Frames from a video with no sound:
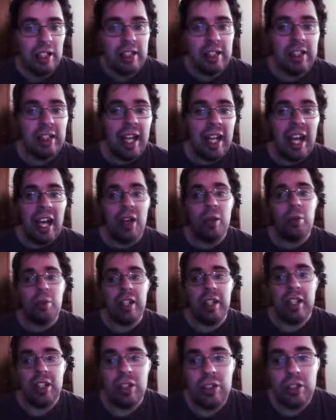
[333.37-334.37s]
Now we're
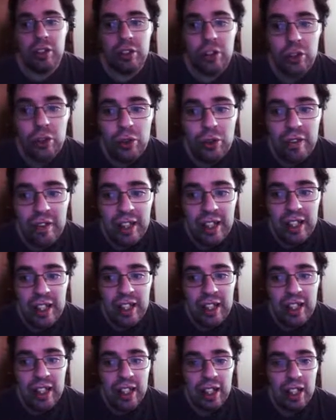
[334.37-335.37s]
here to
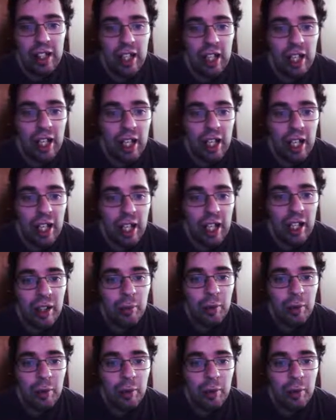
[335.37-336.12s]
the well,